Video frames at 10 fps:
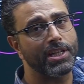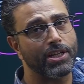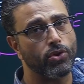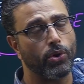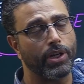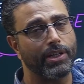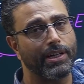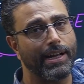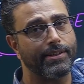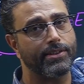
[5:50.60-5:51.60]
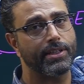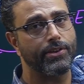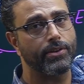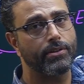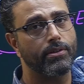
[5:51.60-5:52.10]
charge located at its
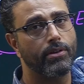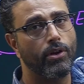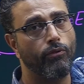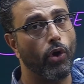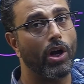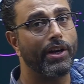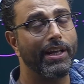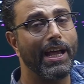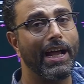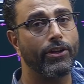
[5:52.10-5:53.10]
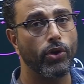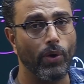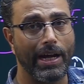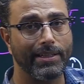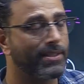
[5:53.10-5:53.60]
center. We already had
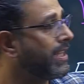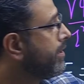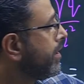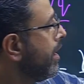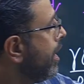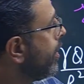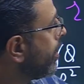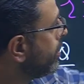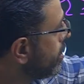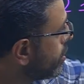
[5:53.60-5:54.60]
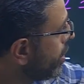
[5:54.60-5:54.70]
q at the center. Now this